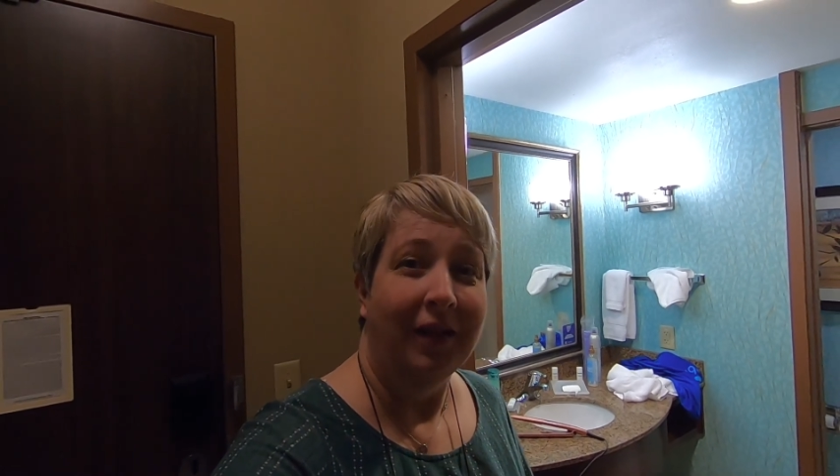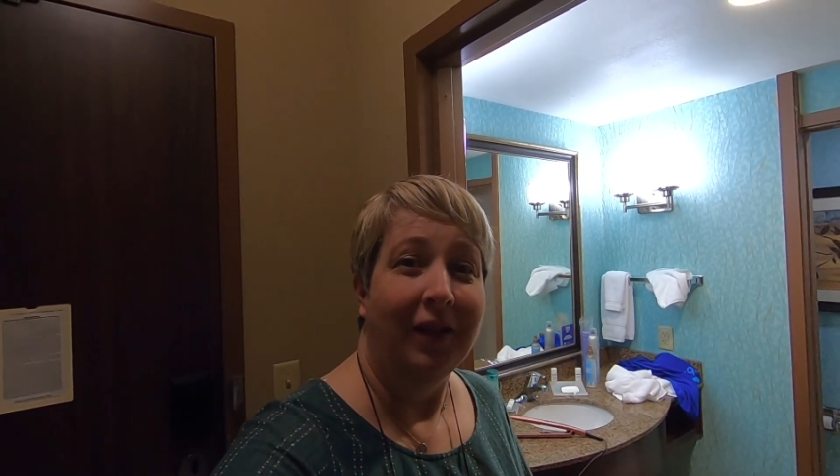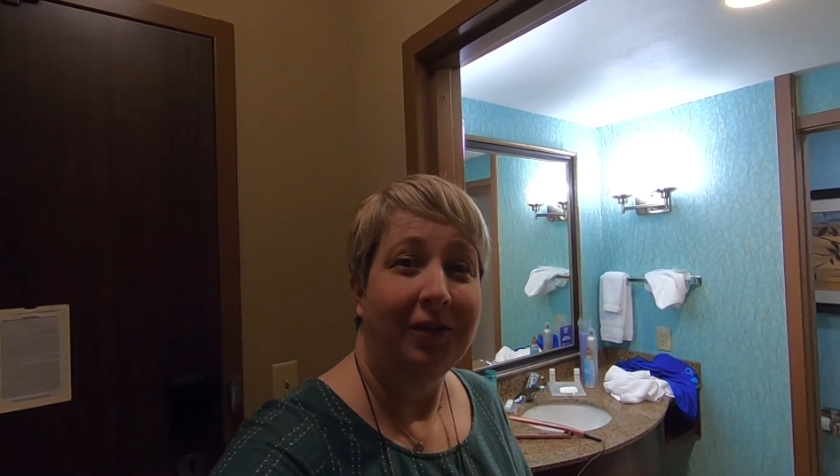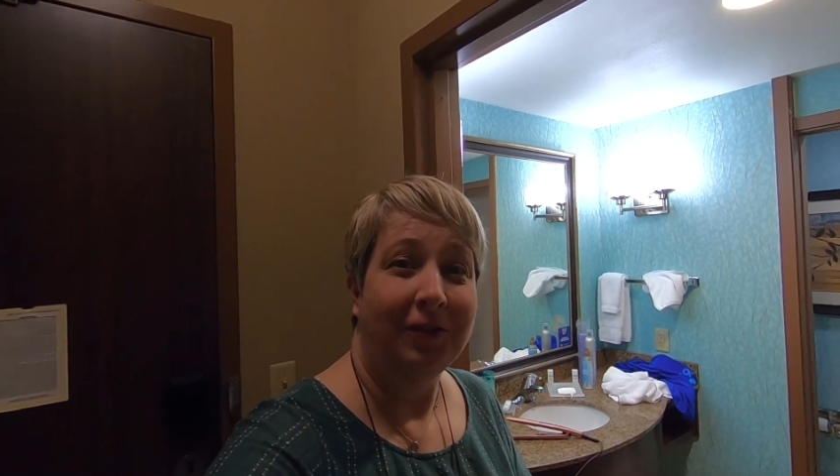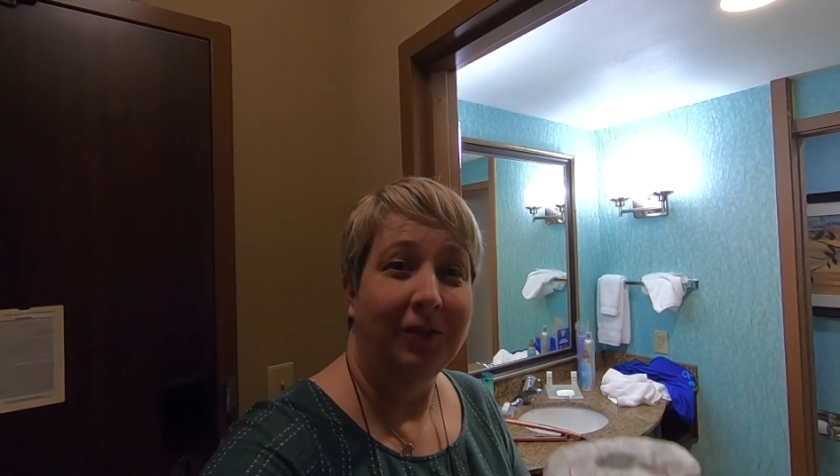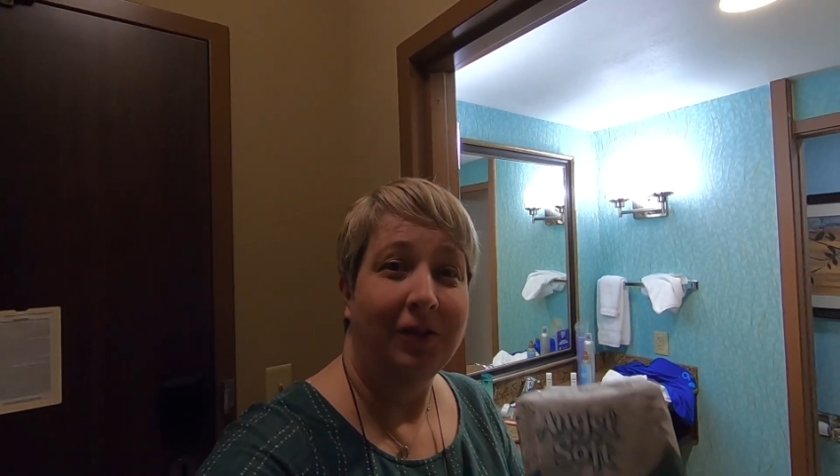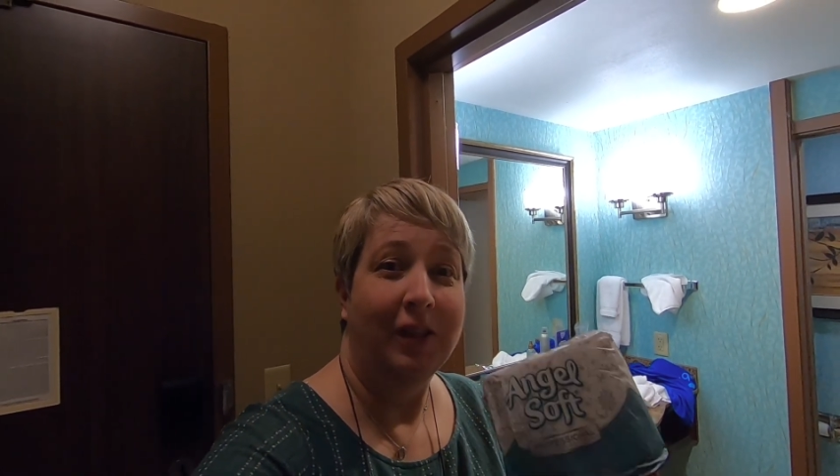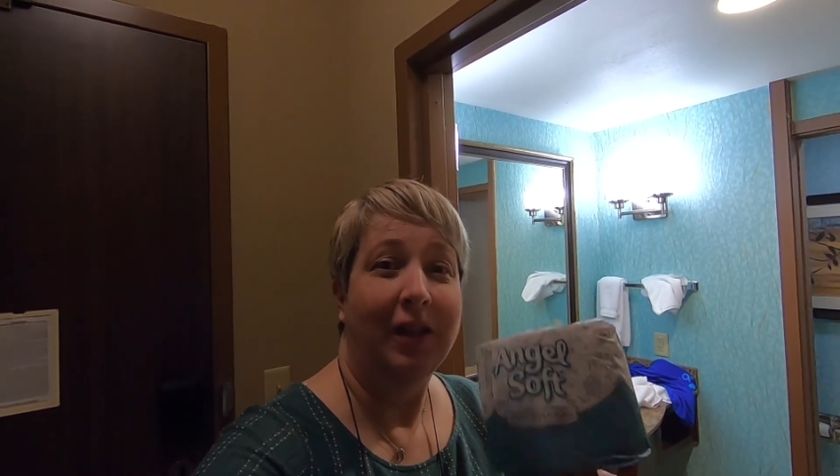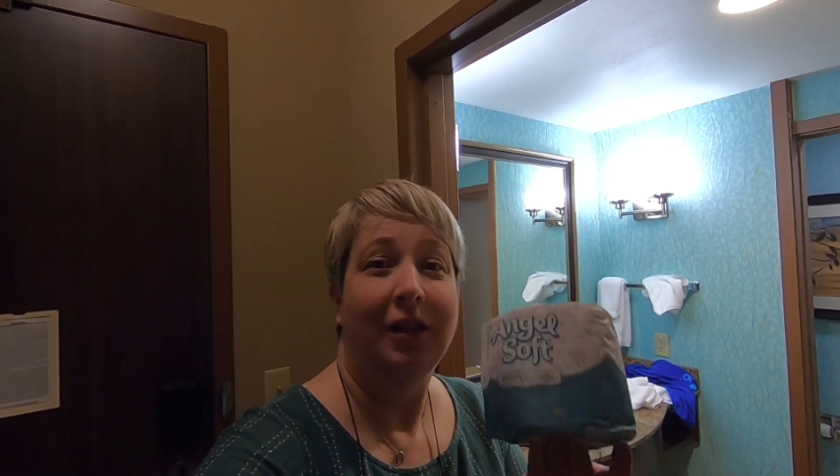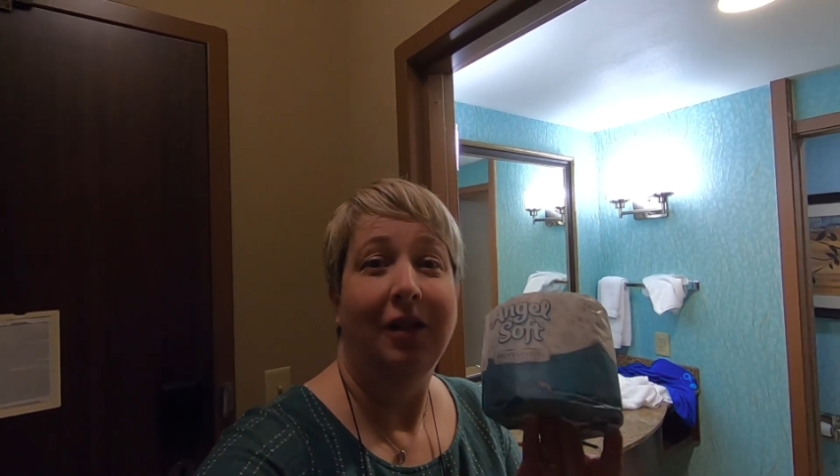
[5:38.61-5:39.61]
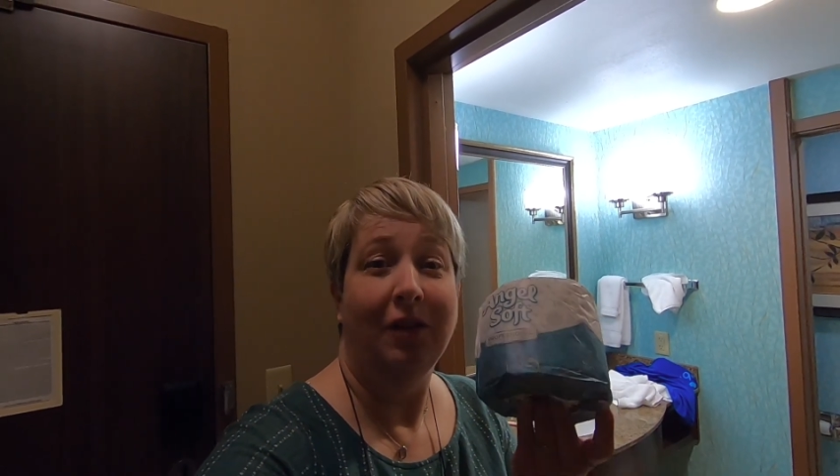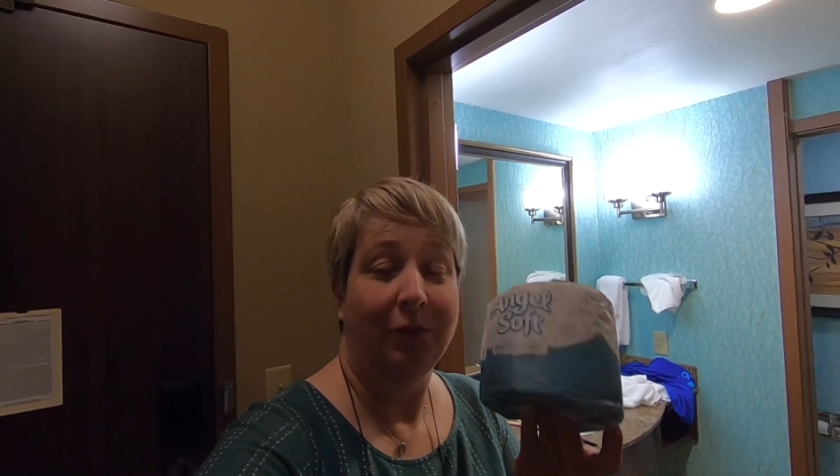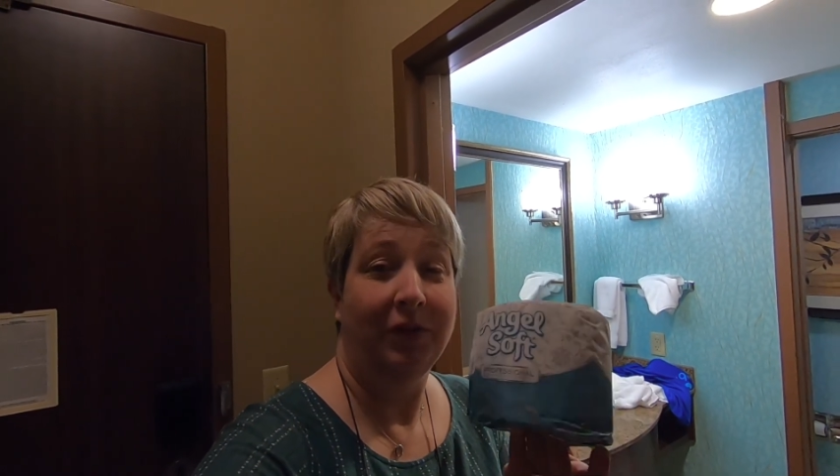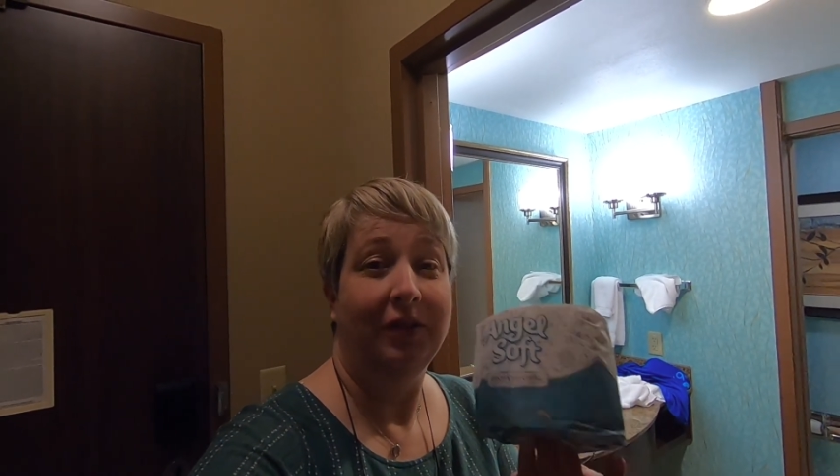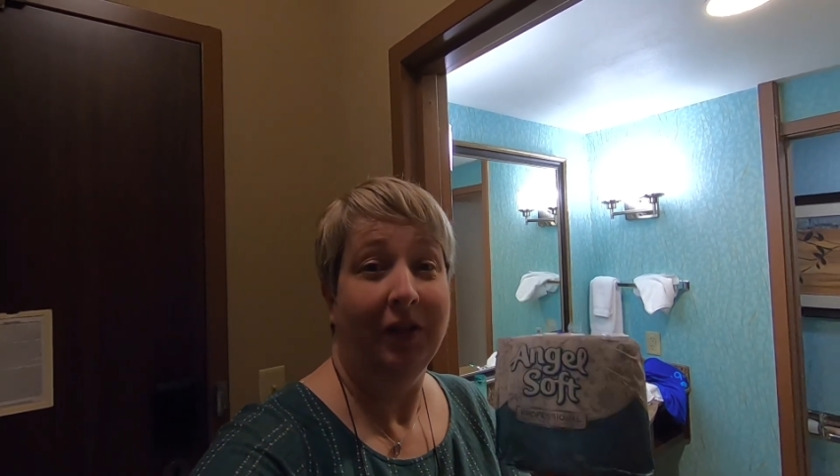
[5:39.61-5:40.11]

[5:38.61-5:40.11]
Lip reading: I showed you that I always